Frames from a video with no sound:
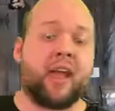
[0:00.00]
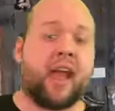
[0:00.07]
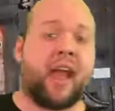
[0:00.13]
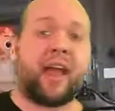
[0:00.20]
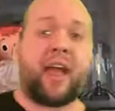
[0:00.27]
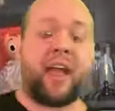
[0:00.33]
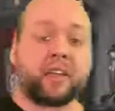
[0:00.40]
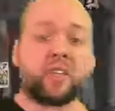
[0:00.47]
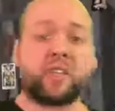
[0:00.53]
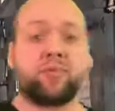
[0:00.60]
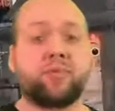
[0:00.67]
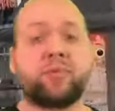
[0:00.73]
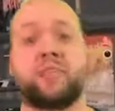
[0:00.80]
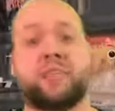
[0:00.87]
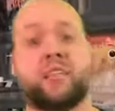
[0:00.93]
And I actually
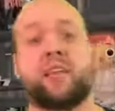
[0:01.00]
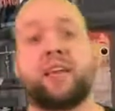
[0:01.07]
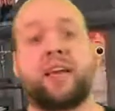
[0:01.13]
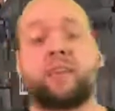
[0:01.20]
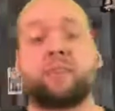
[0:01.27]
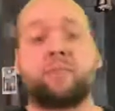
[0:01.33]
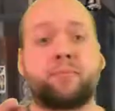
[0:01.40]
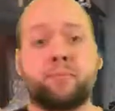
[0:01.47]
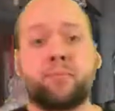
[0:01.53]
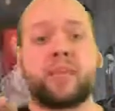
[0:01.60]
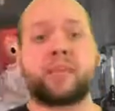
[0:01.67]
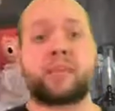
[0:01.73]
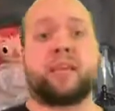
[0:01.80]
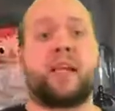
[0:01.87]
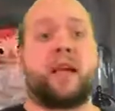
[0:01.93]
really did like the
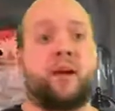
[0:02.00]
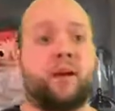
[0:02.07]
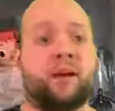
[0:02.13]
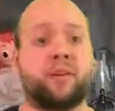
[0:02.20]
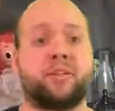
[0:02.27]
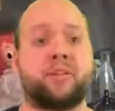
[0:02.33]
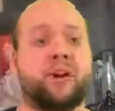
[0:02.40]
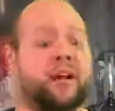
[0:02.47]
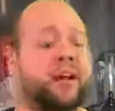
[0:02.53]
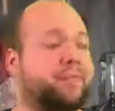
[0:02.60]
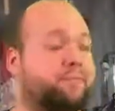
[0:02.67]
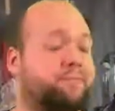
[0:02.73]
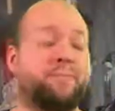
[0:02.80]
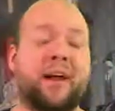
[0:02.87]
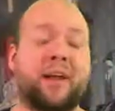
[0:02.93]
priest character.
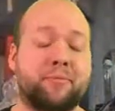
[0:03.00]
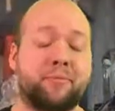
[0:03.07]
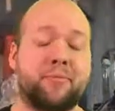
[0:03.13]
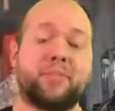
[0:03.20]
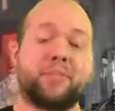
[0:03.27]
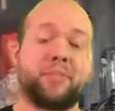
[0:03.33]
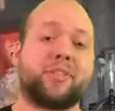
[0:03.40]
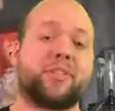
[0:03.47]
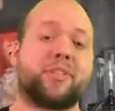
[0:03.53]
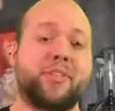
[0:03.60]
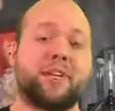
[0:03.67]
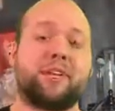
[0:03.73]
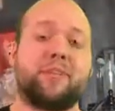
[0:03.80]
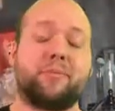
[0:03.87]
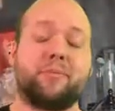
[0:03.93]
I really wish
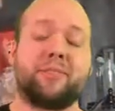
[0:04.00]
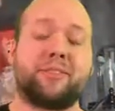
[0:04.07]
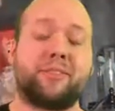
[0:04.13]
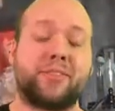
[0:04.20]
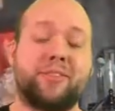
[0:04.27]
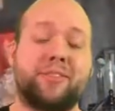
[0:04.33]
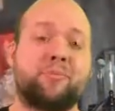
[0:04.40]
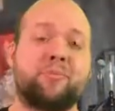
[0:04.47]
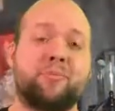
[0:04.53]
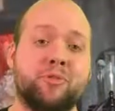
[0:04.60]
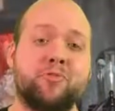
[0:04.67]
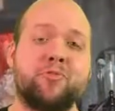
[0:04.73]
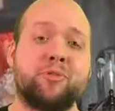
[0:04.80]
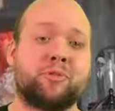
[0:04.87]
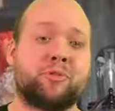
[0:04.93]
that he was in the
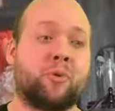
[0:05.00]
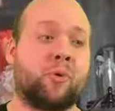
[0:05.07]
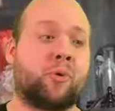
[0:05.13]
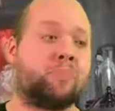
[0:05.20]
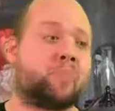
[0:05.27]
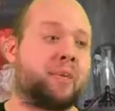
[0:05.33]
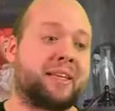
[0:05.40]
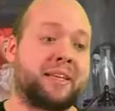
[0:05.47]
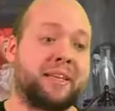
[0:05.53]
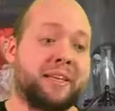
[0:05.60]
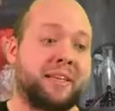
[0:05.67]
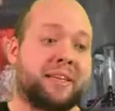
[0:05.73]
movie more, but